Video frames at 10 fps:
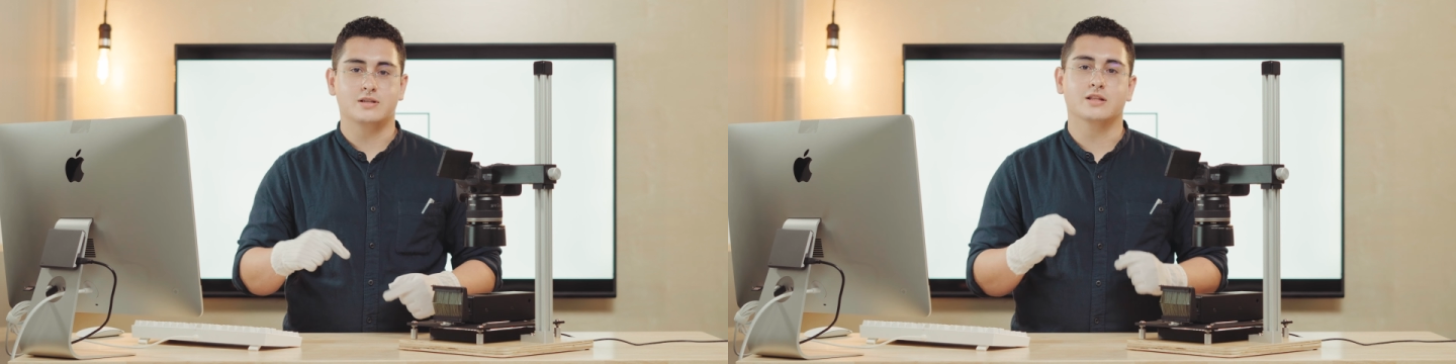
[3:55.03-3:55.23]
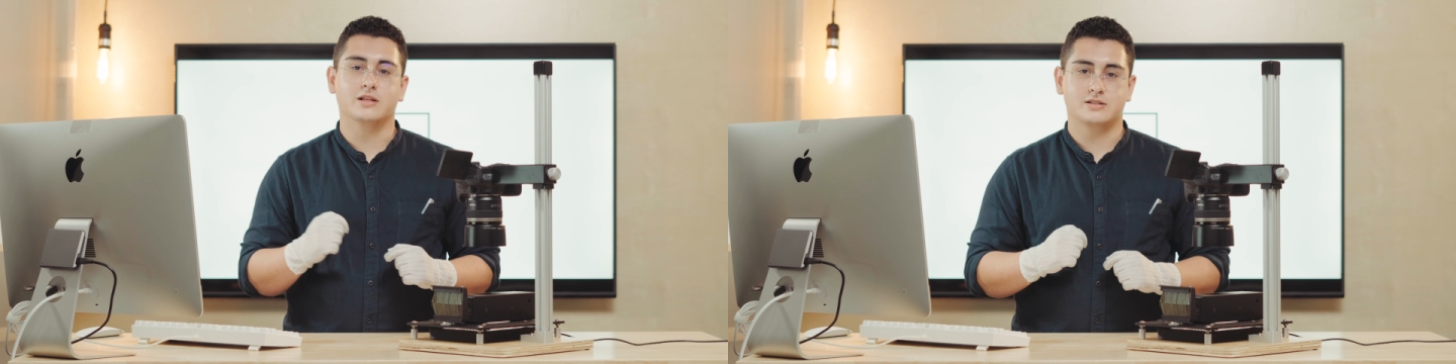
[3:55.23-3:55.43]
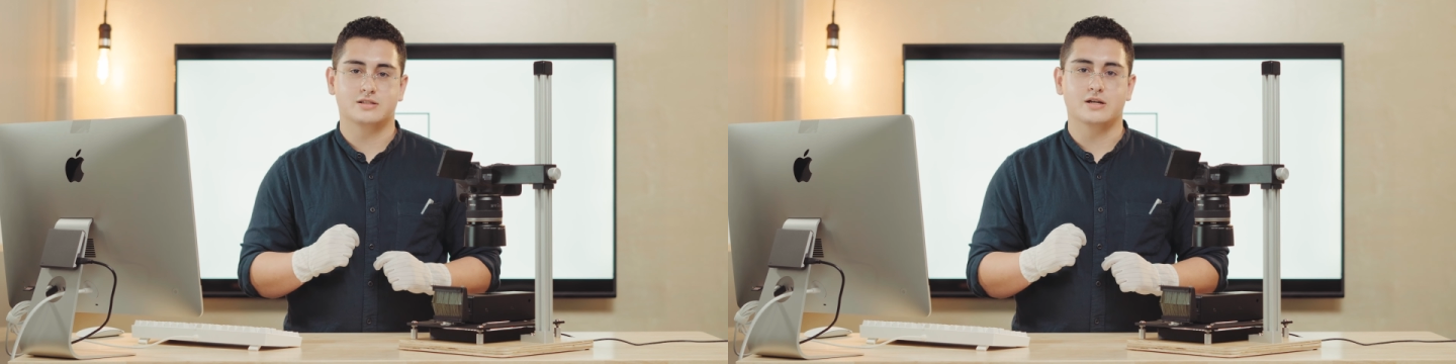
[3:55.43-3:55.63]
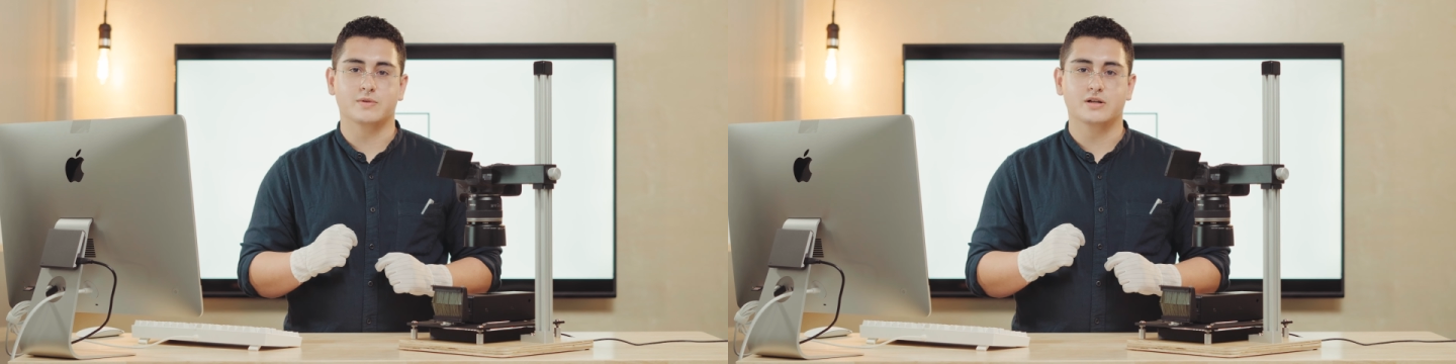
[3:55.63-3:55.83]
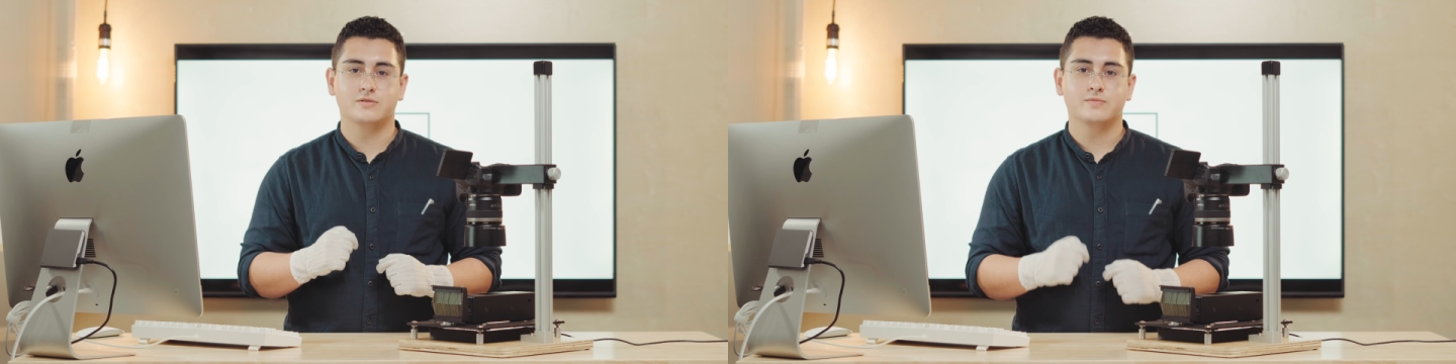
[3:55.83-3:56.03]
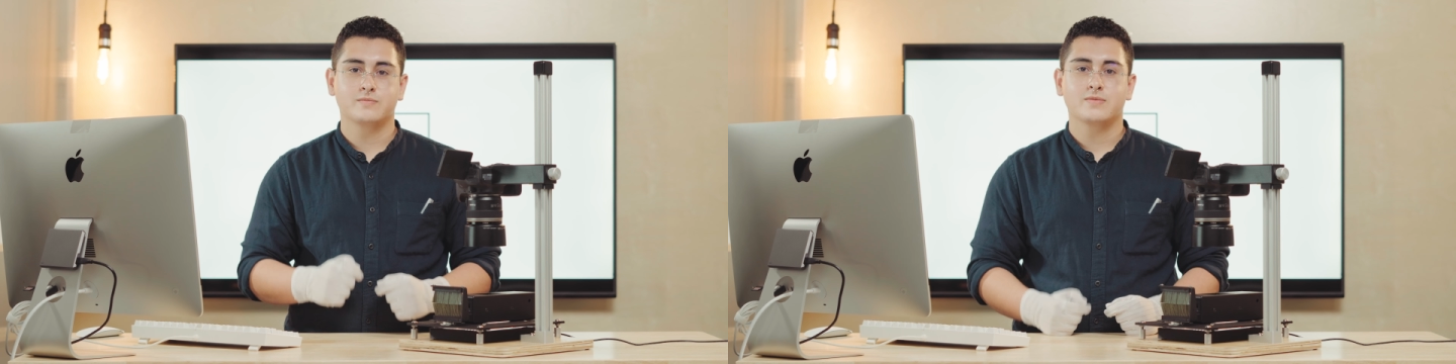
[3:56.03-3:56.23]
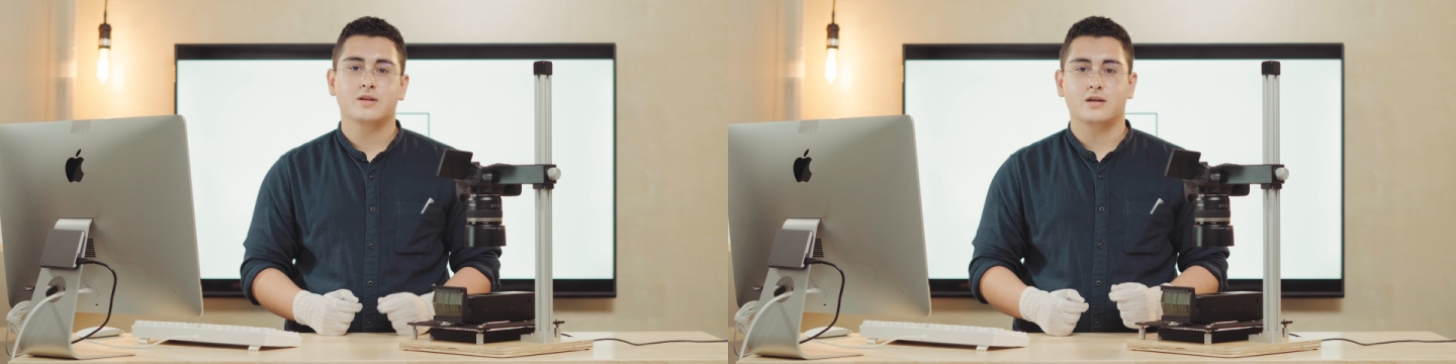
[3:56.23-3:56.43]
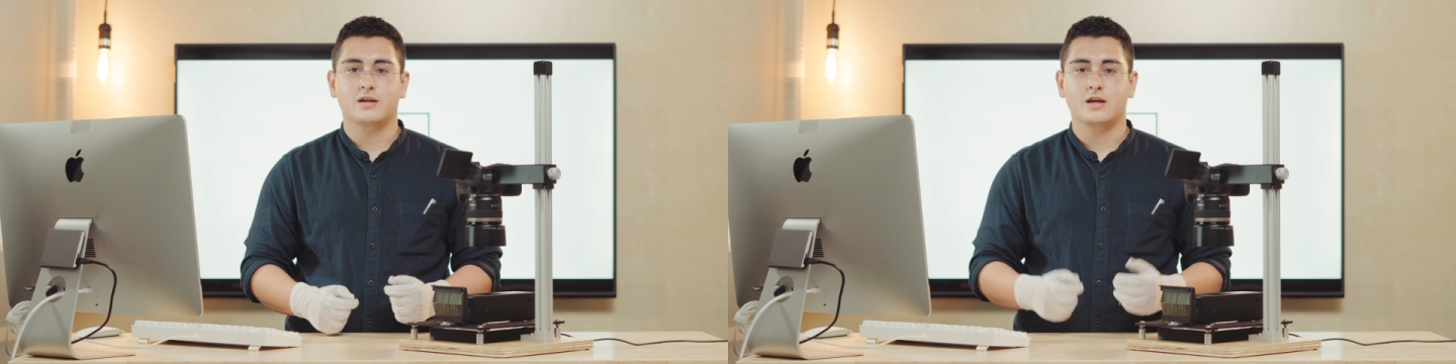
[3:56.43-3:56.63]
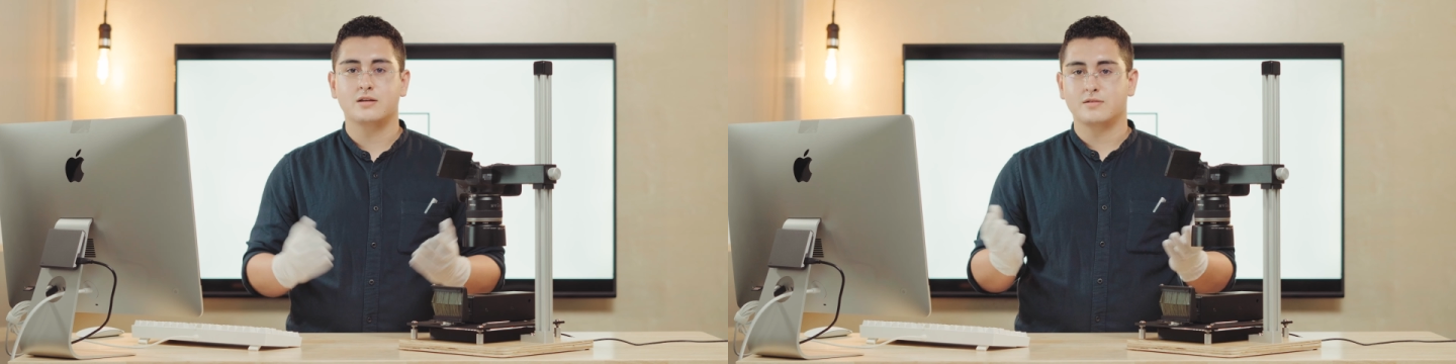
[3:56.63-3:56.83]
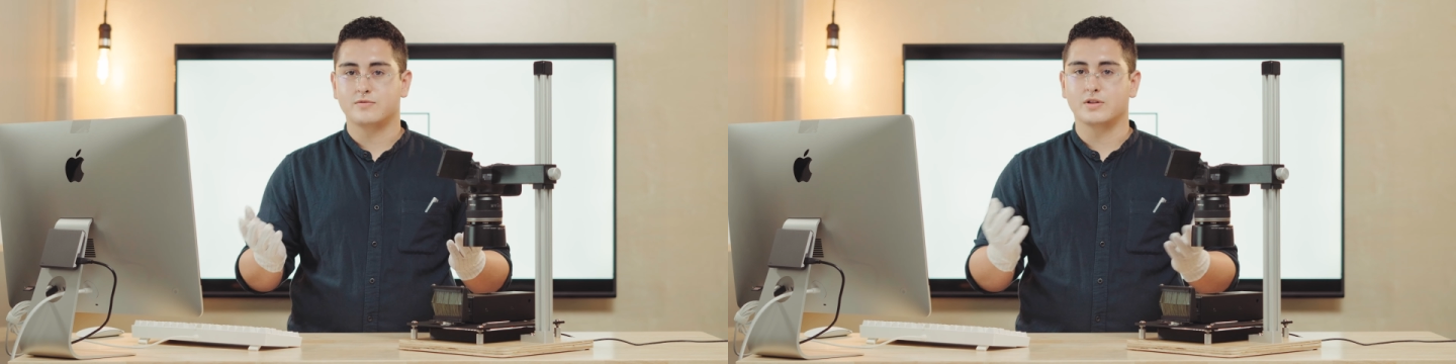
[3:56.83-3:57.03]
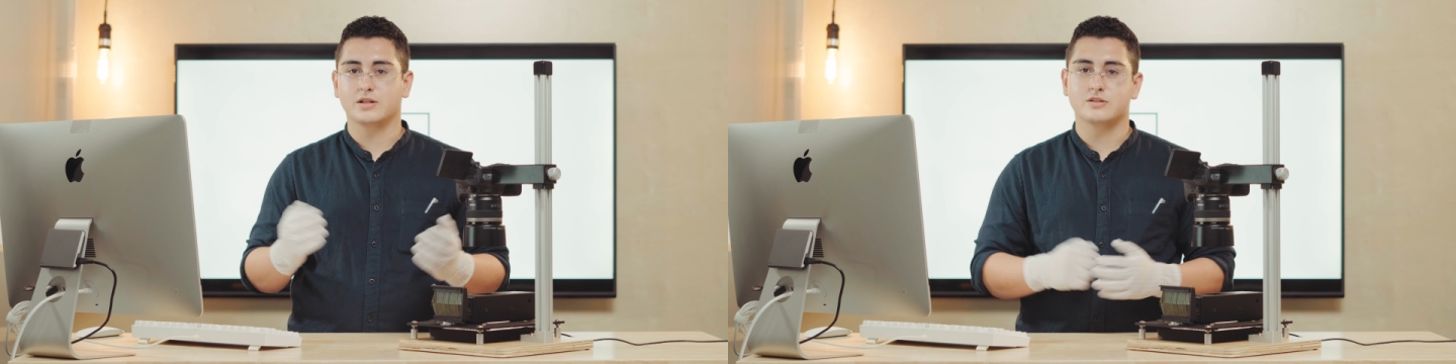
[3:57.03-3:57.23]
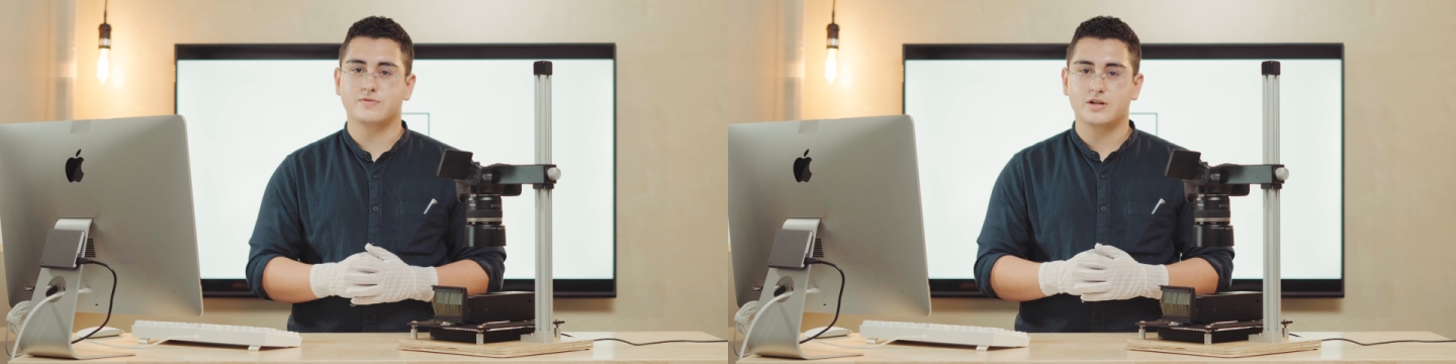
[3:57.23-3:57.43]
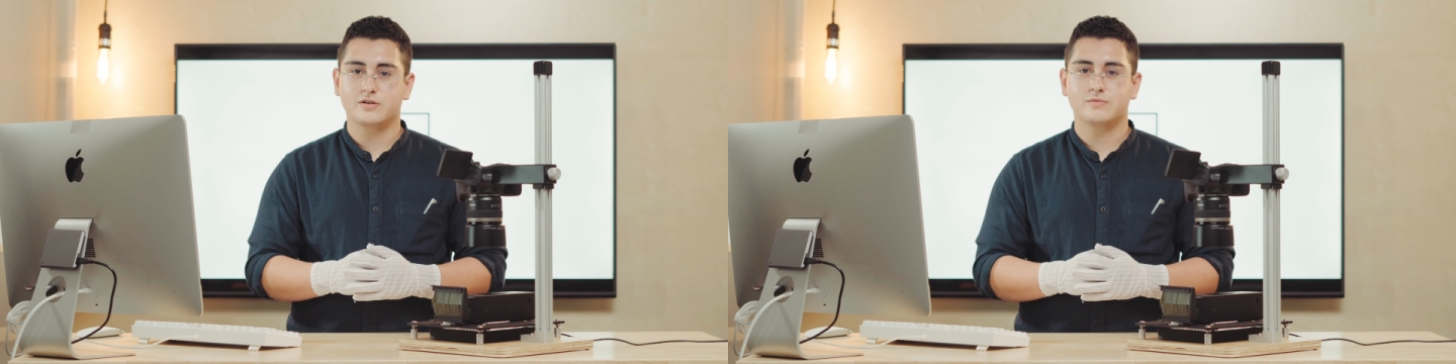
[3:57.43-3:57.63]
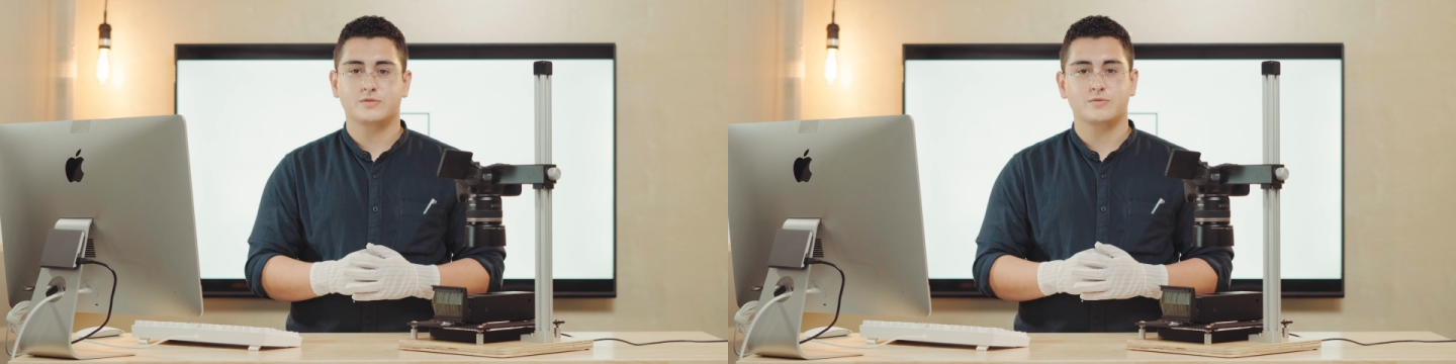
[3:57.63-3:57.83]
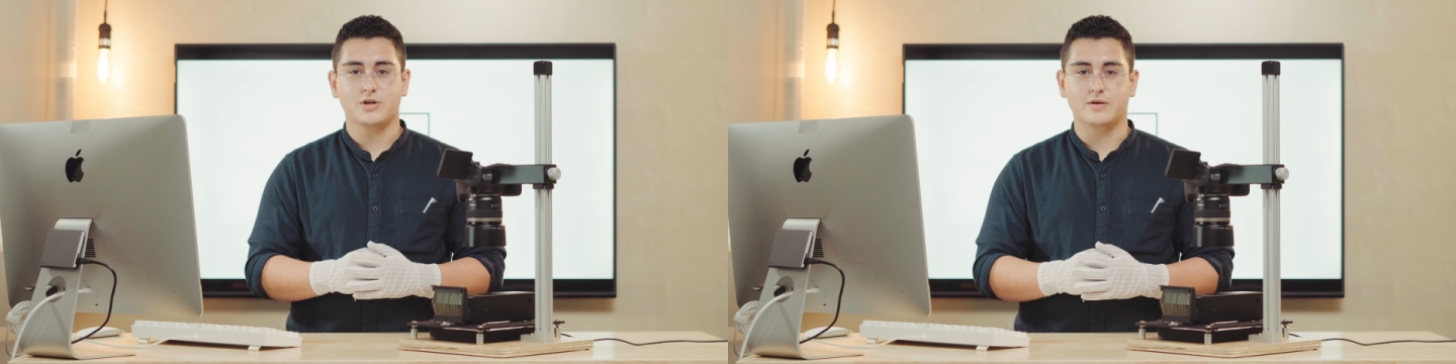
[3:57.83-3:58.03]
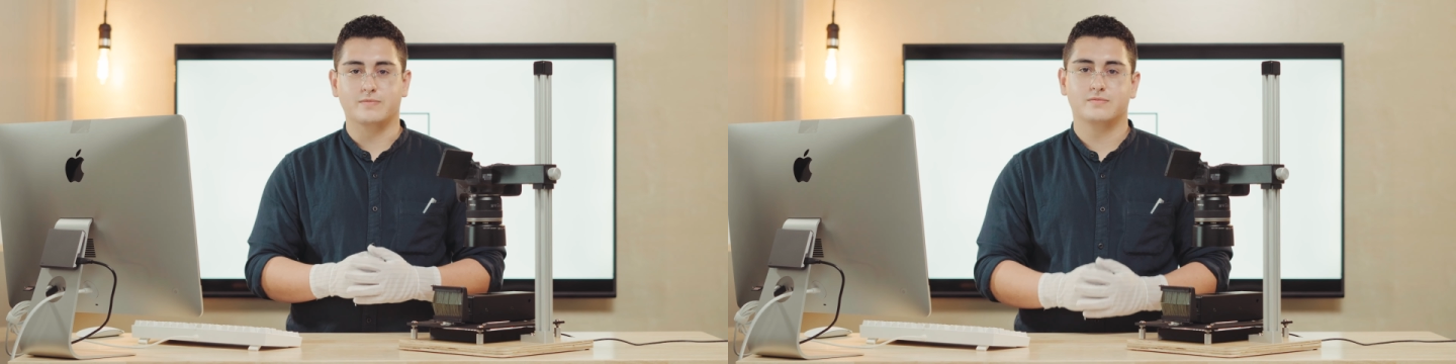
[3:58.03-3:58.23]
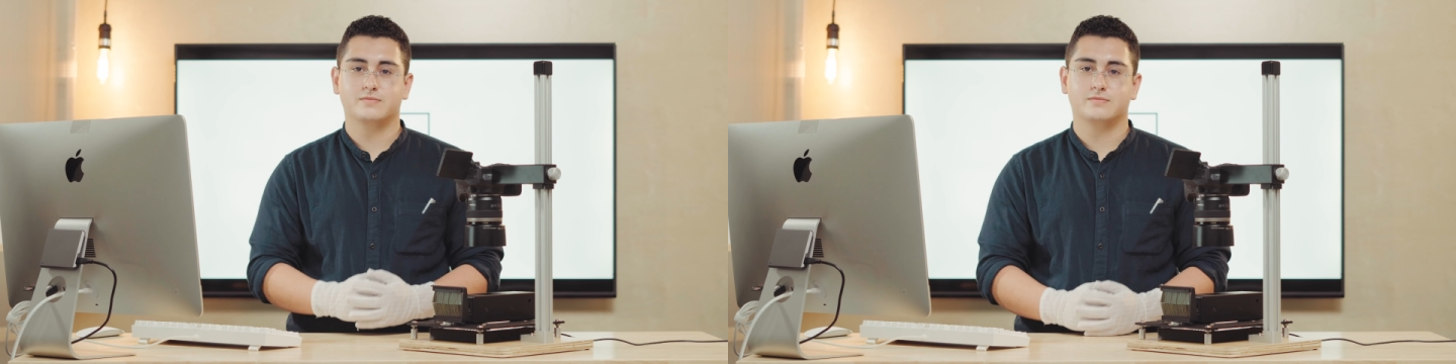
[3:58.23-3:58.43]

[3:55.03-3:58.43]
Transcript: in the links down below. And if you like this video, subscribe.